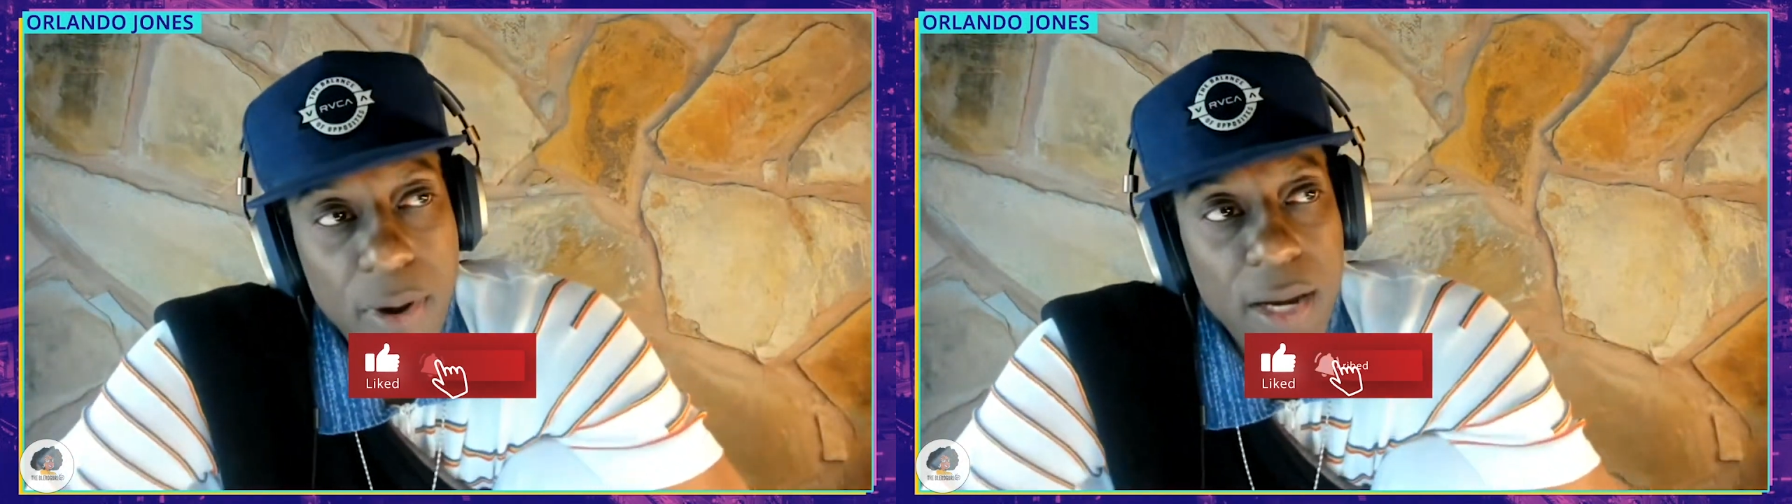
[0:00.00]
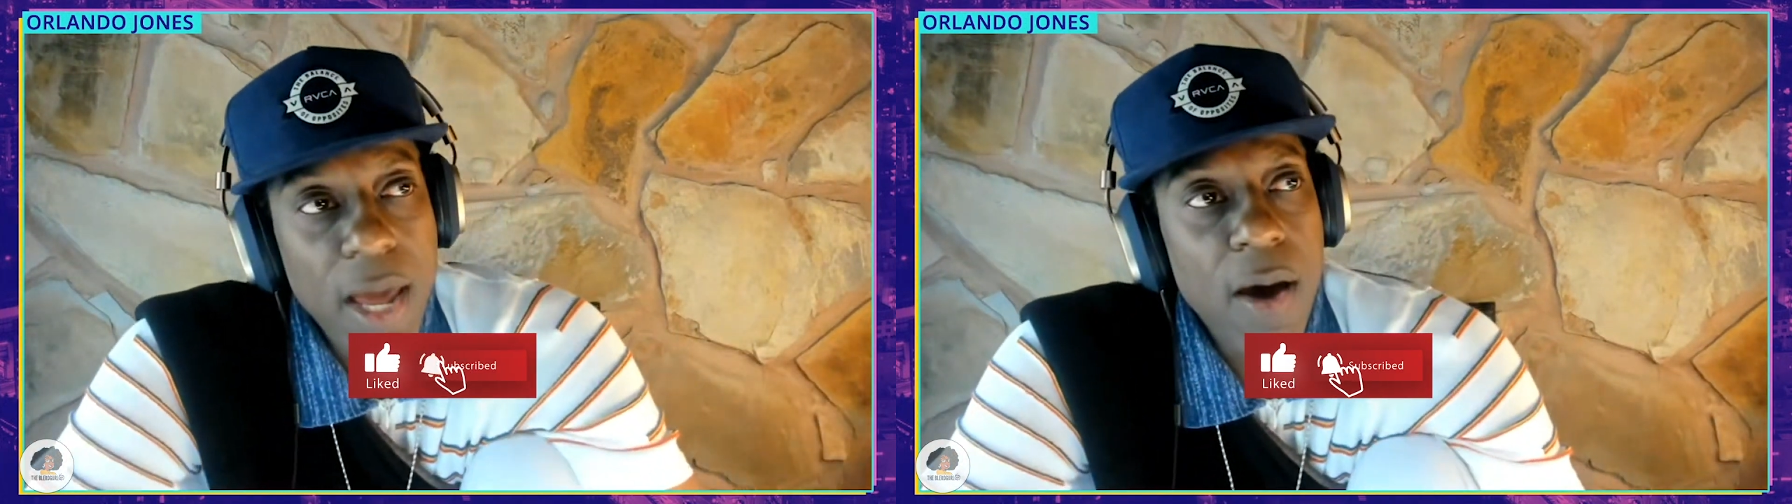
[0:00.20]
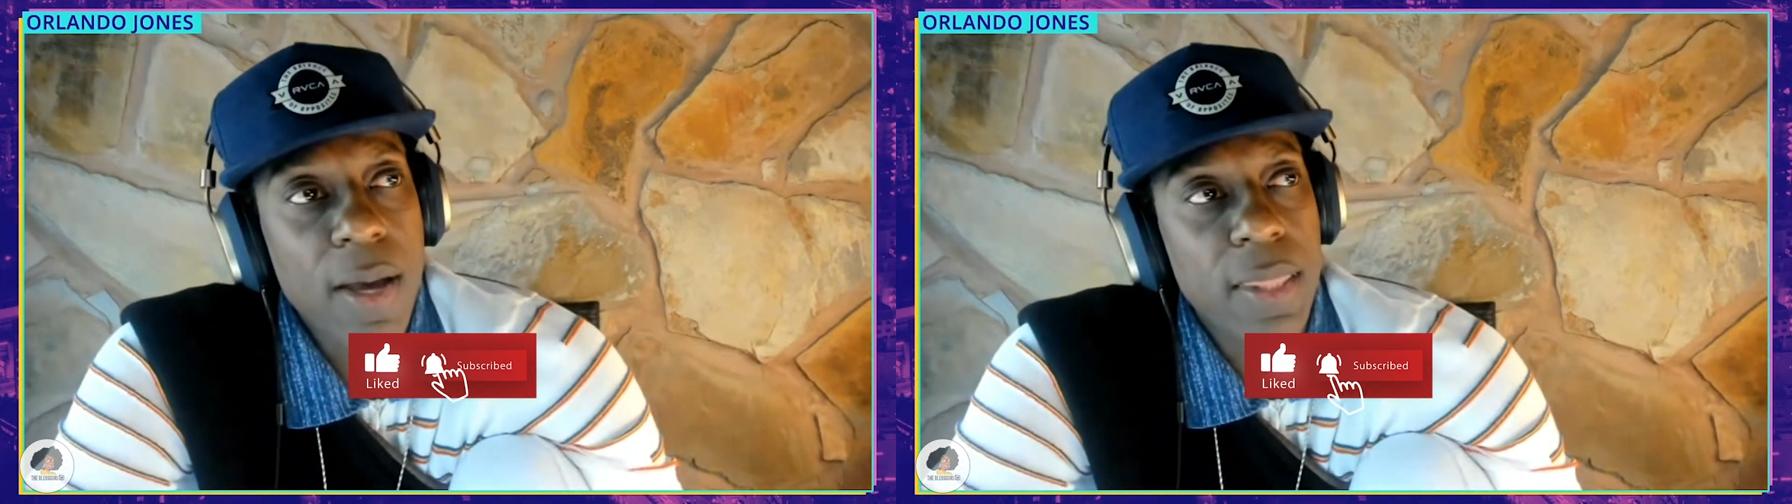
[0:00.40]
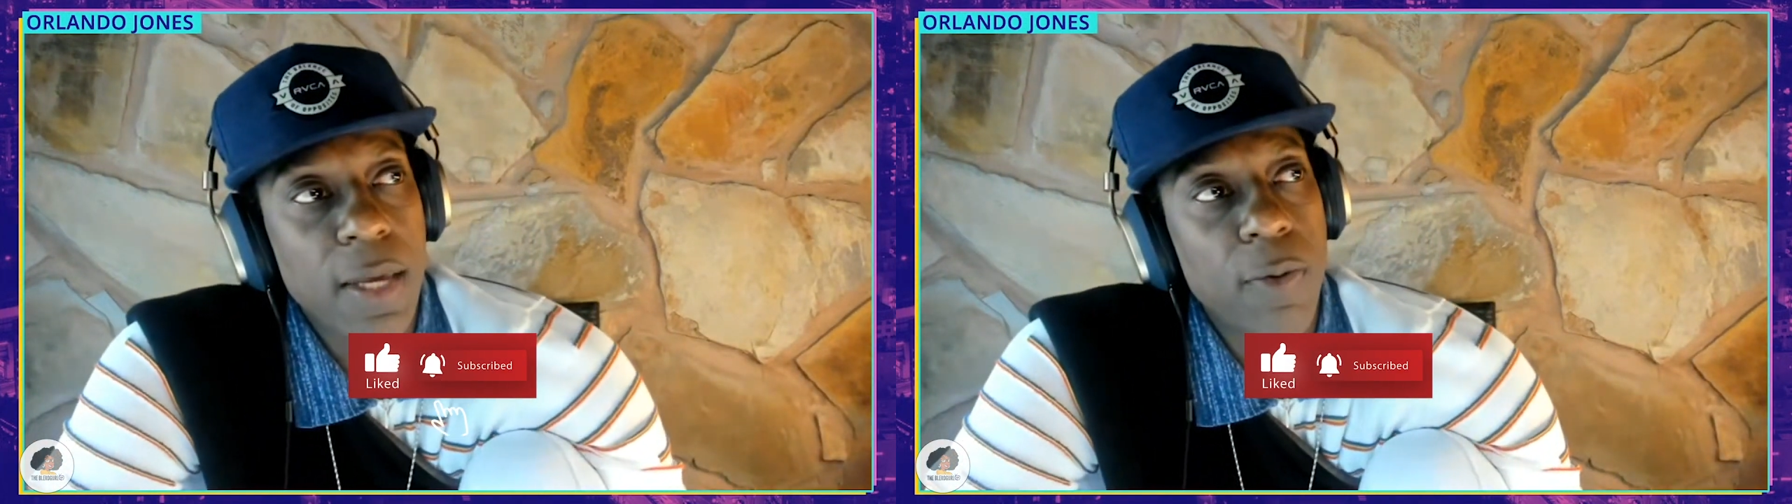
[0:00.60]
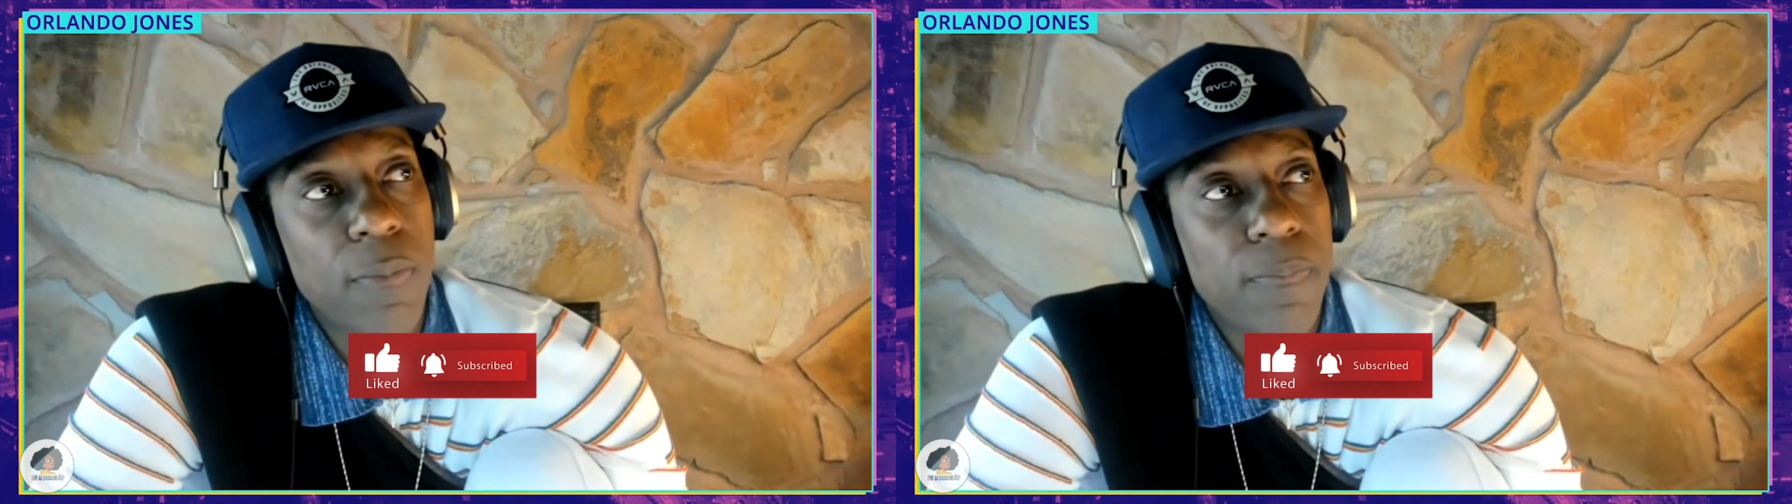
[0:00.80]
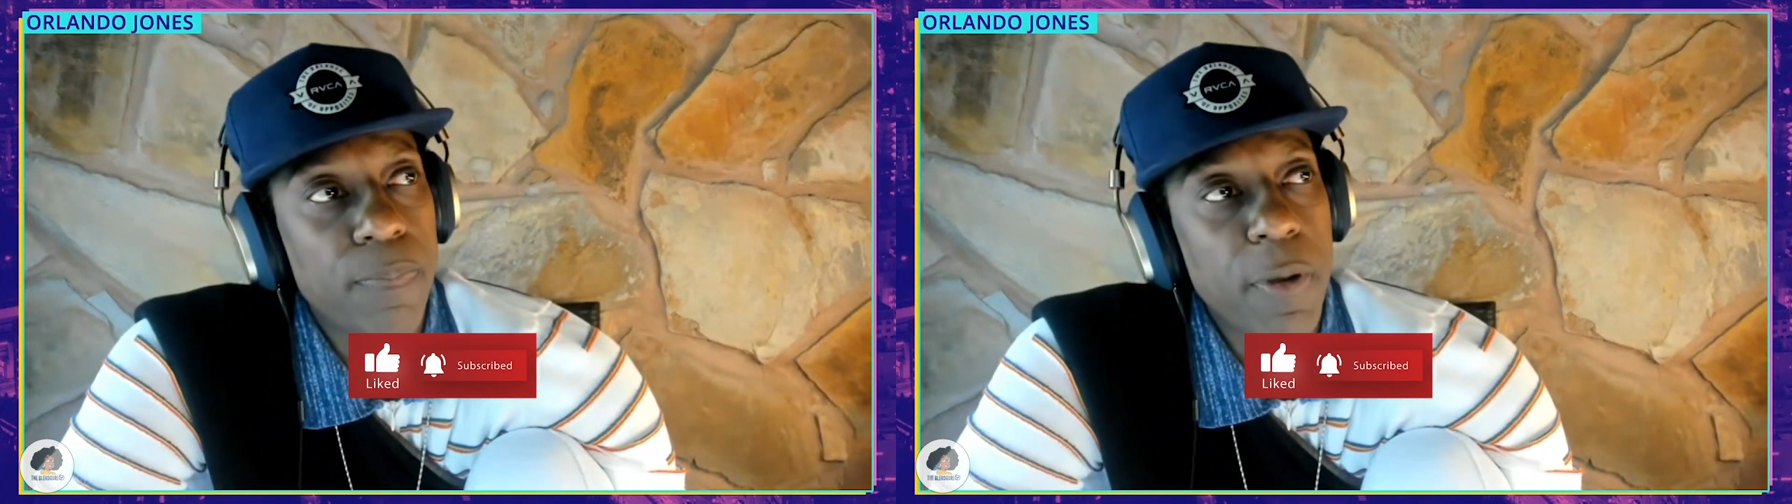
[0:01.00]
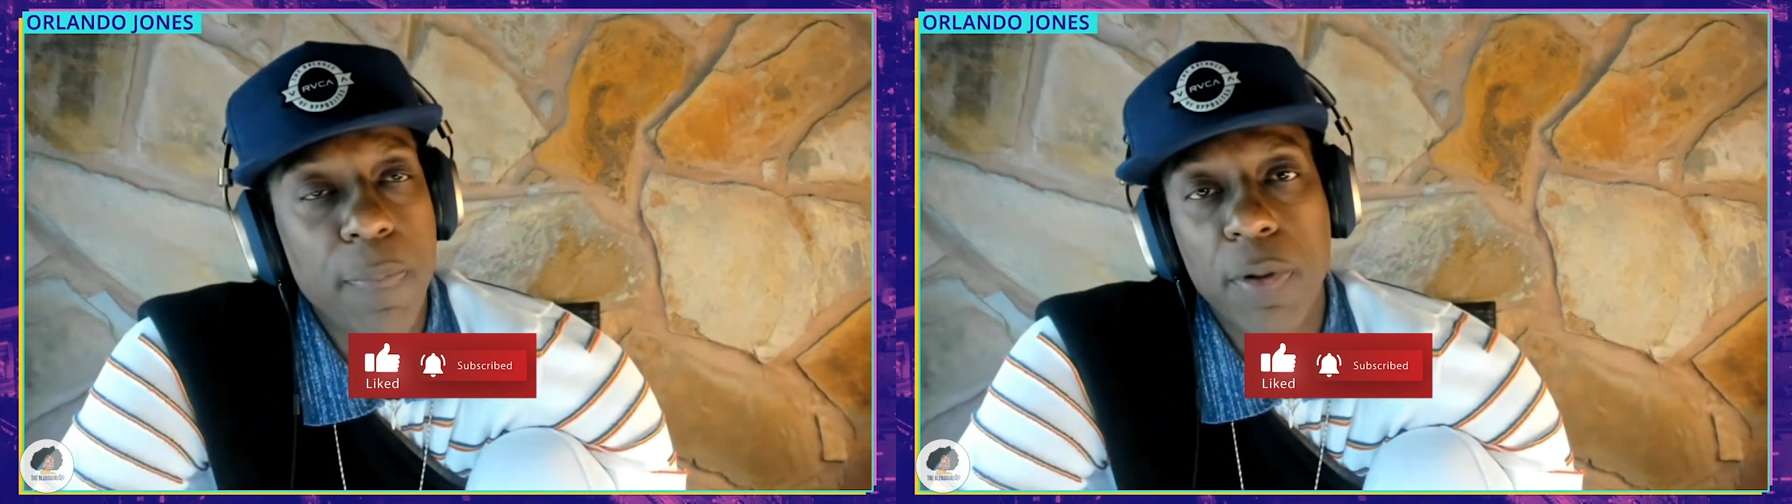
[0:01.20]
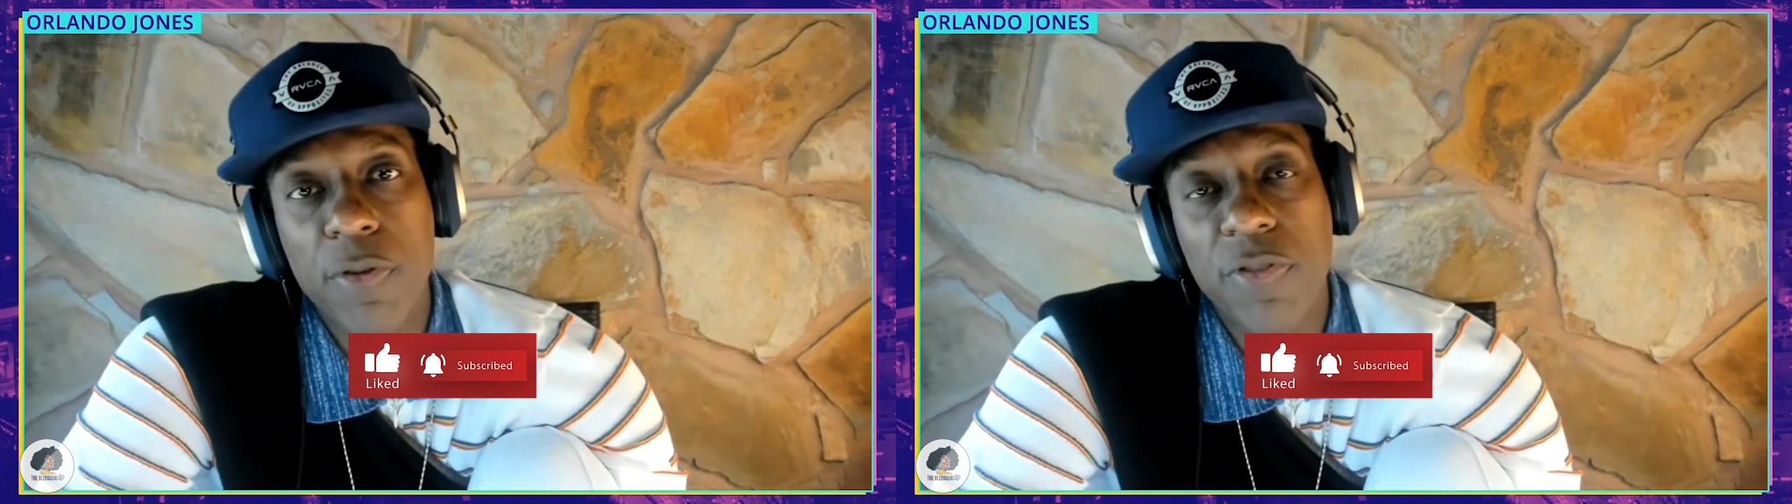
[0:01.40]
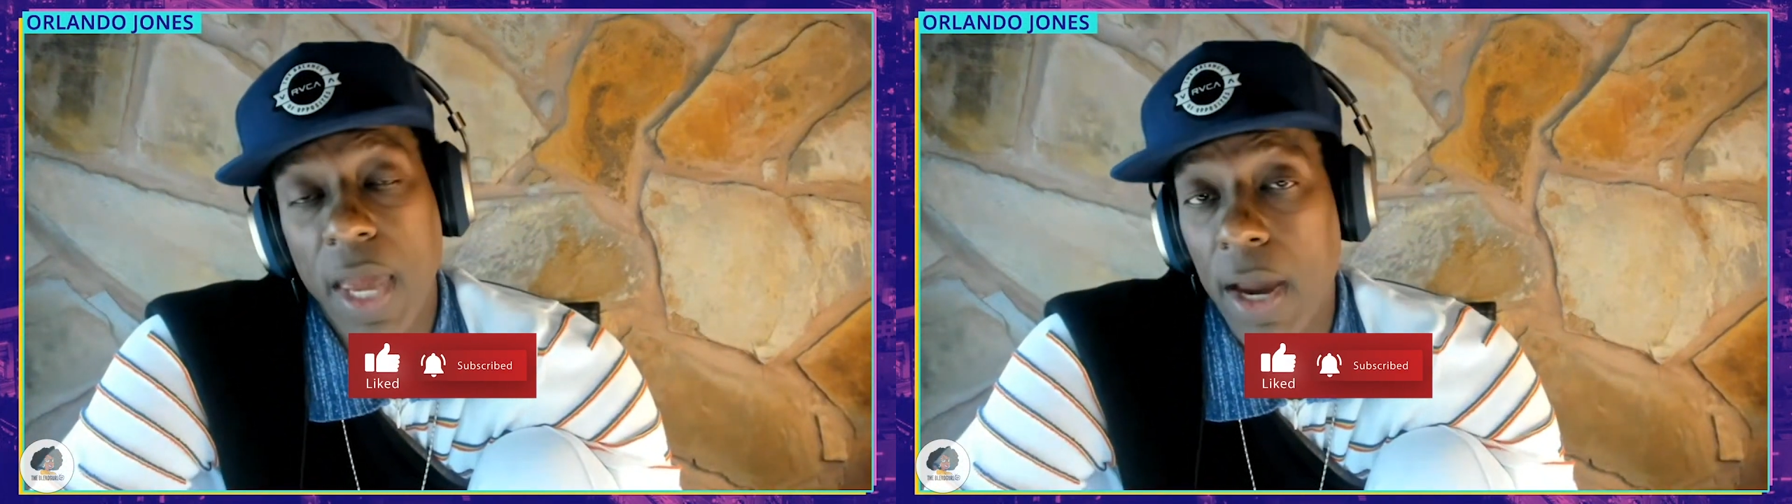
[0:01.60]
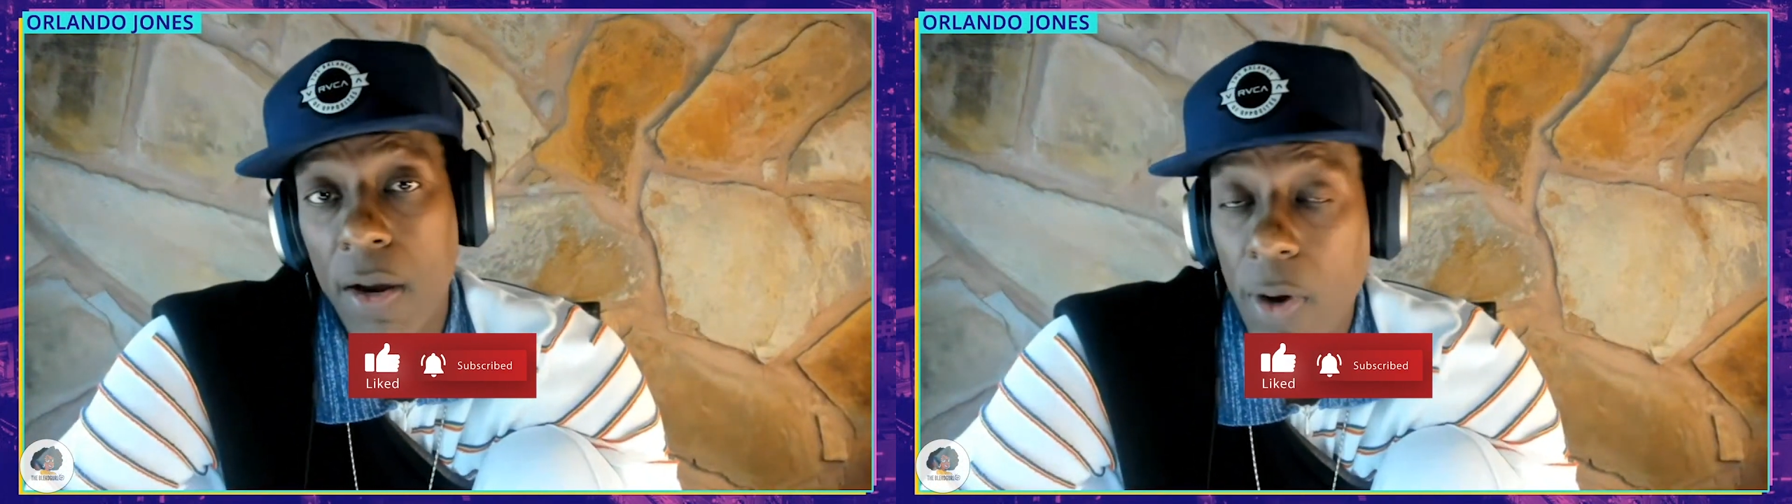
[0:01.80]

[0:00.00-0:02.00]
right now, I think people are scared.